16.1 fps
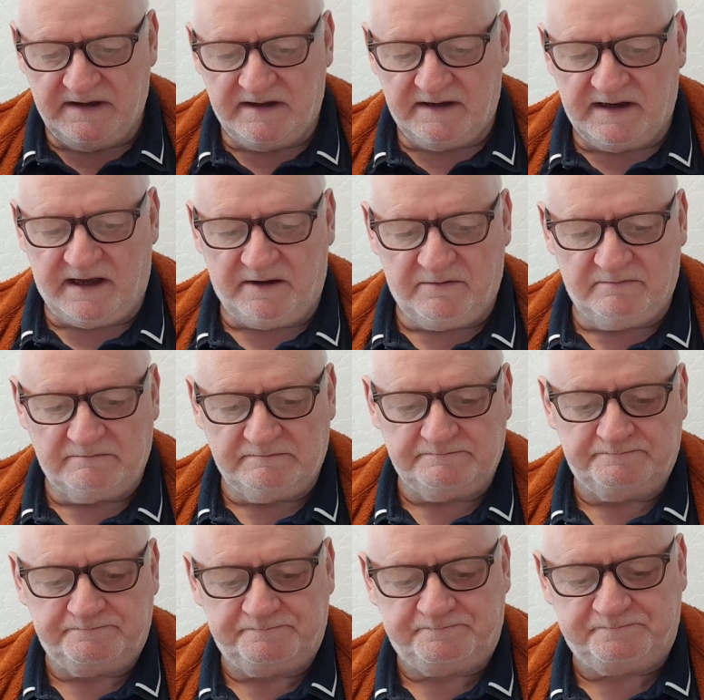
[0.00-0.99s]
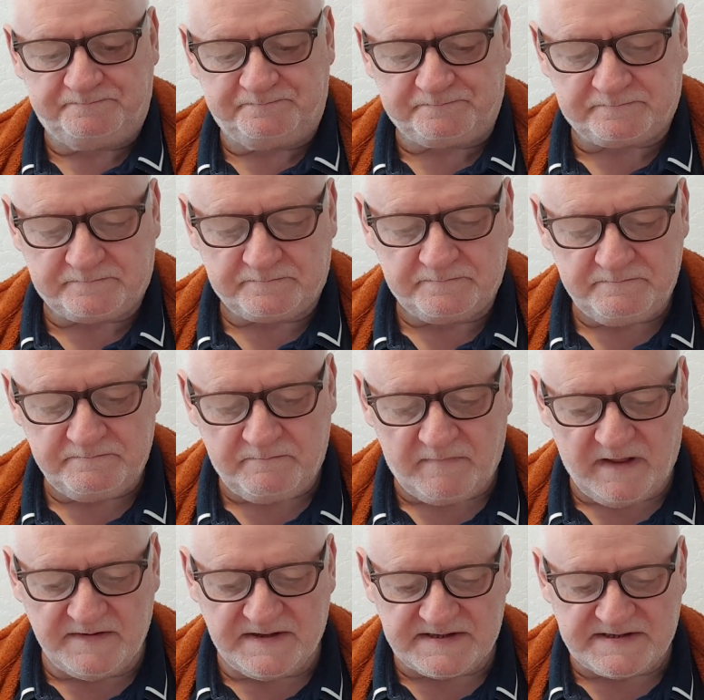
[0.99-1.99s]
Now,
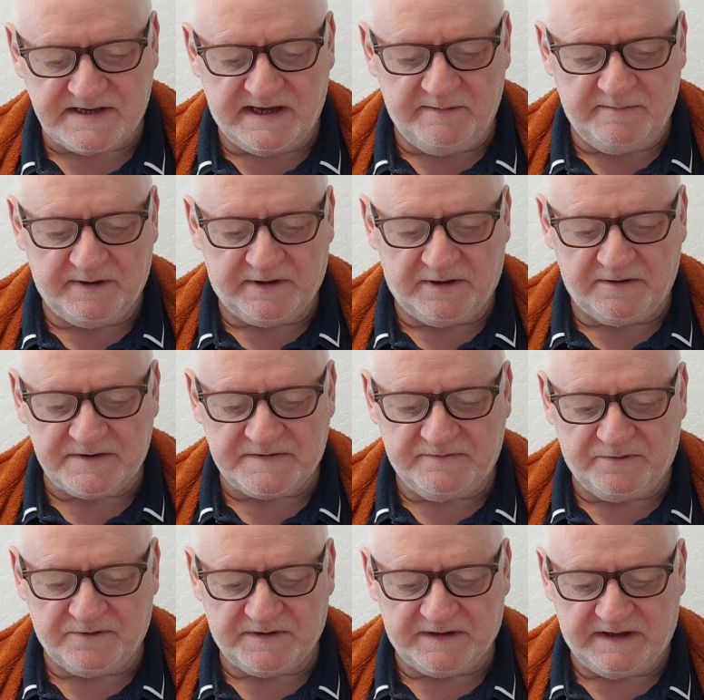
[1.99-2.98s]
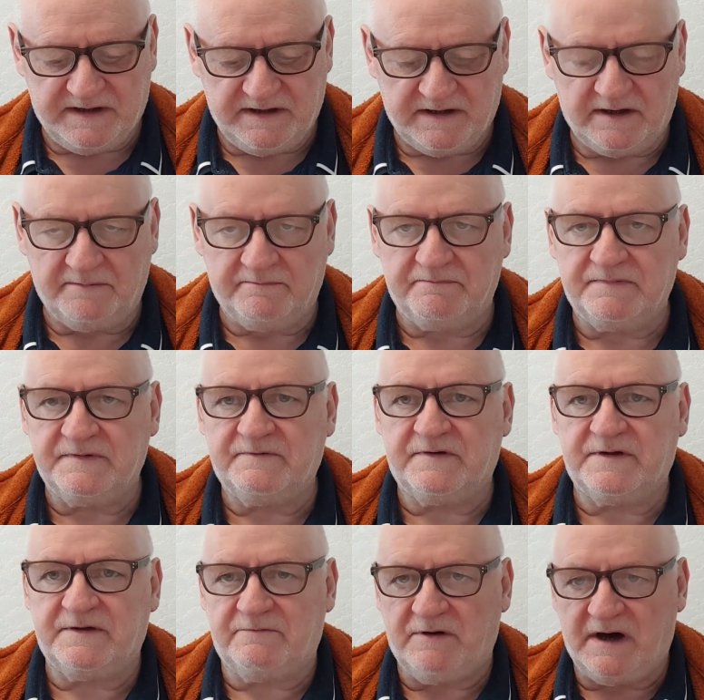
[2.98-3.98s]
the same goes for the
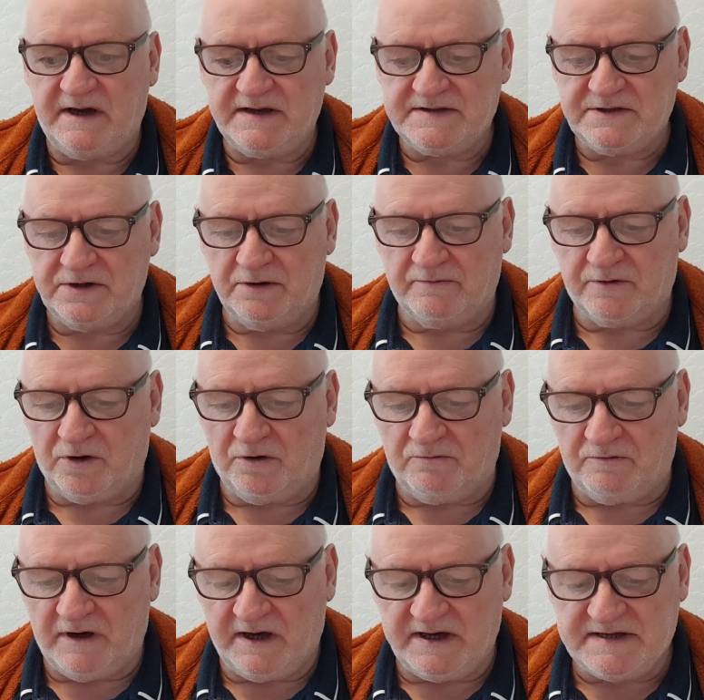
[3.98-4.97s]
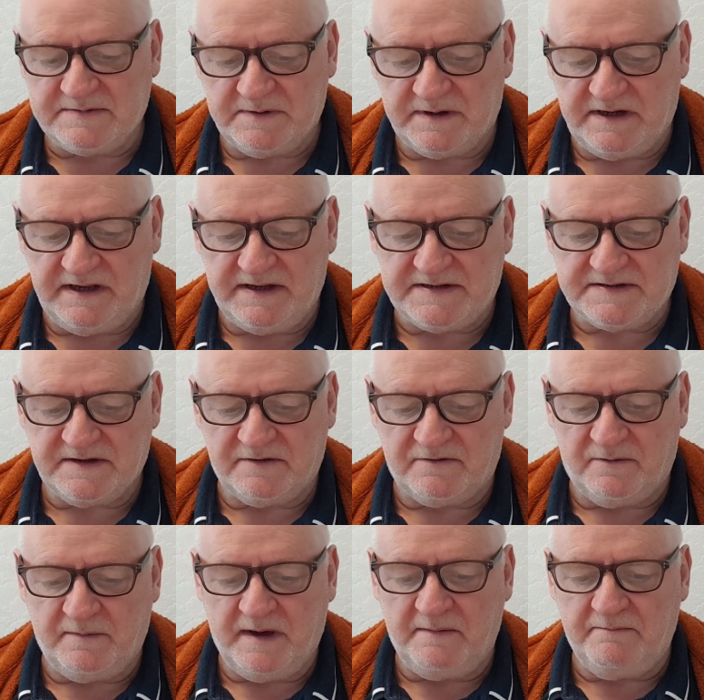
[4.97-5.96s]
rise, the overall rise. We need to
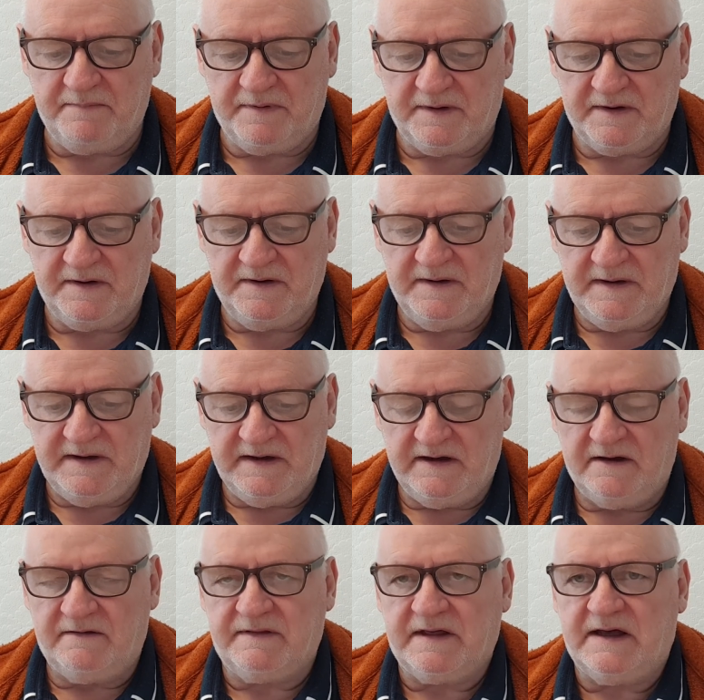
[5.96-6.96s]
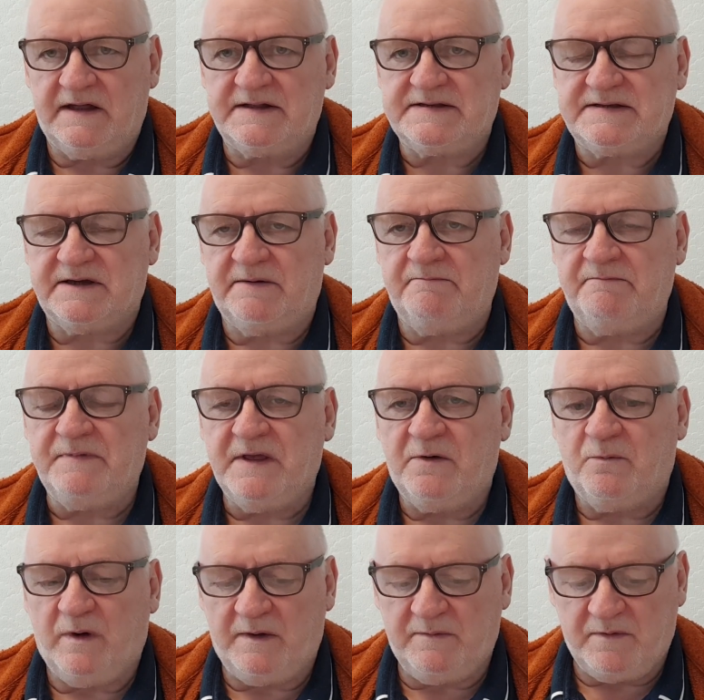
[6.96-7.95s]
remember that
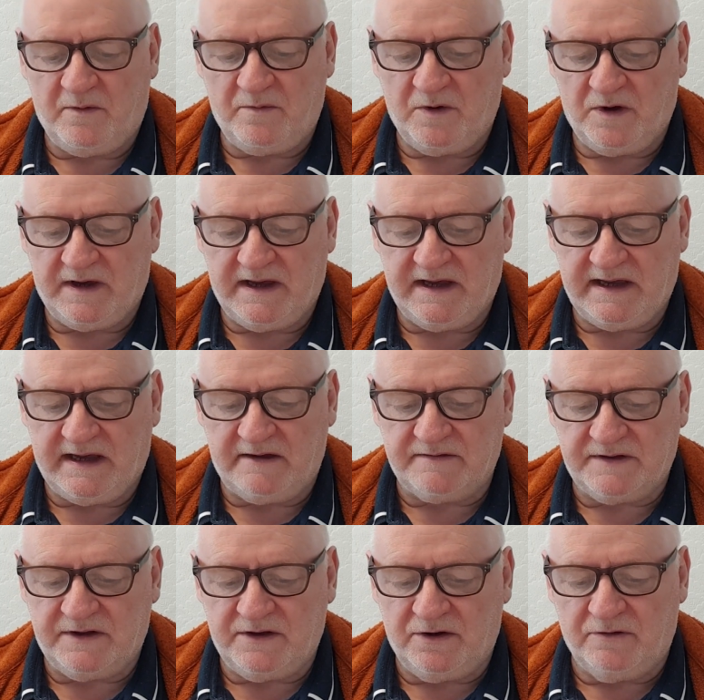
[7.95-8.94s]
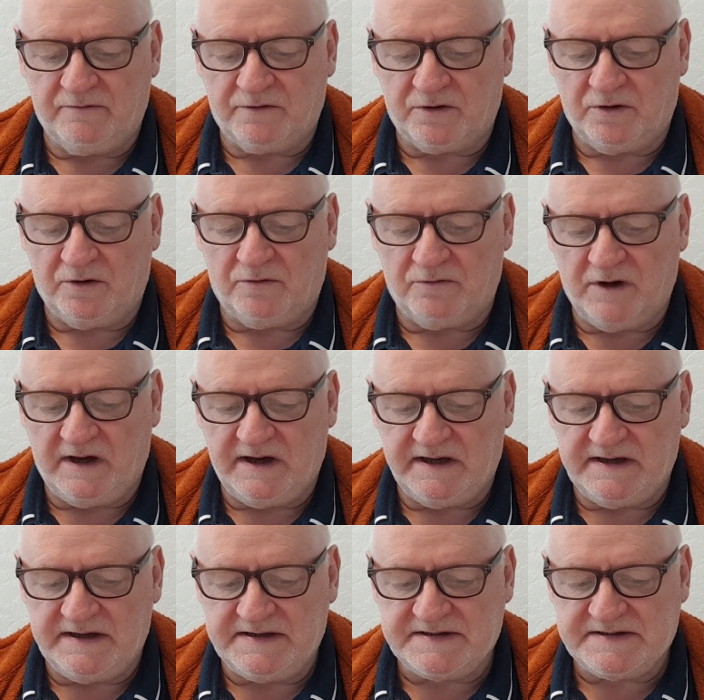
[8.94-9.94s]
when we're working out the overall
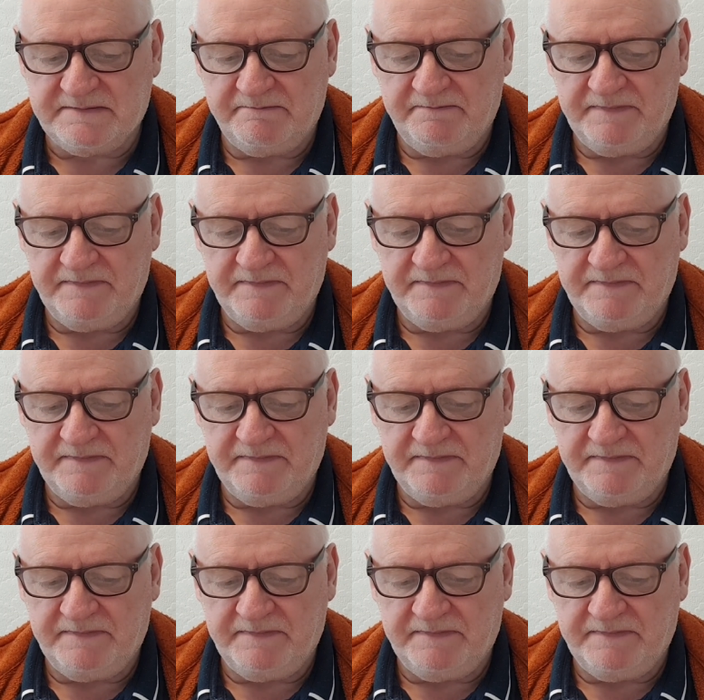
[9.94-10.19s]
rise,